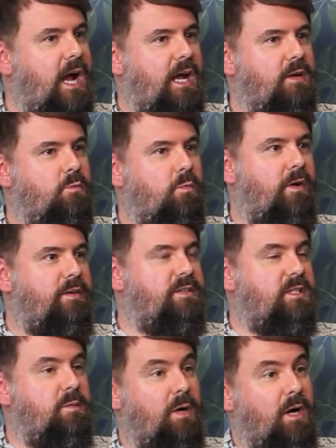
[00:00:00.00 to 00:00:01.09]
and whereas
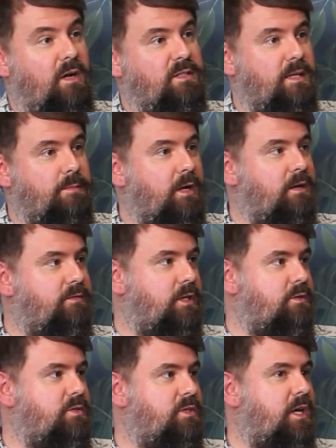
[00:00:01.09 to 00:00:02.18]
in the past they might have
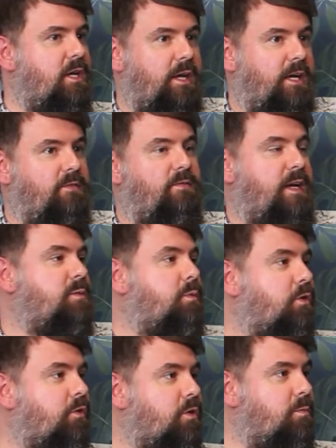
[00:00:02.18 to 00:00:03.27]
used like a
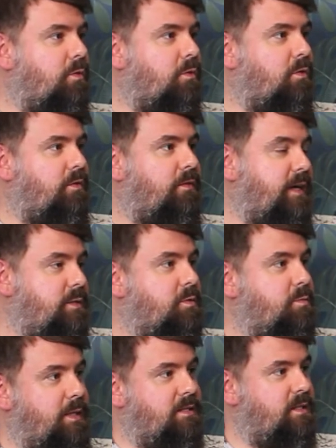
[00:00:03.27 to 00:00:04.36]
Facebook group or the
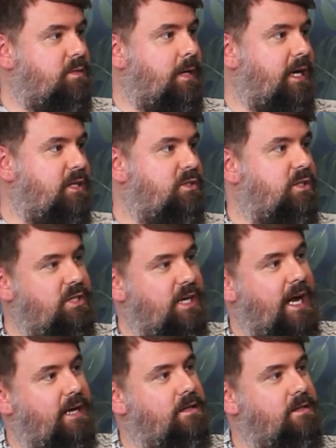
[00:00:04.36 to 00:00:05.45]
Facebook's business page to
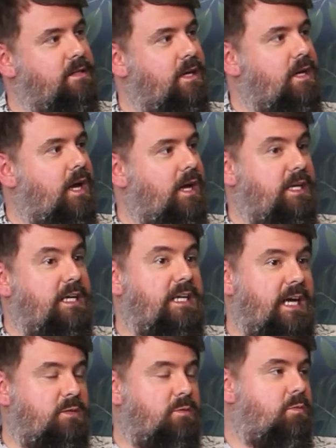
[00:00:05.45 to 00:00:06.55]
chat and
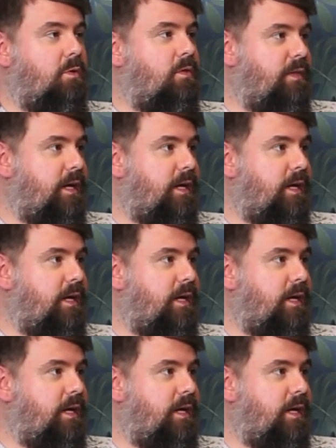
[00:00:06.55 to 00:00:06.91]
engage with what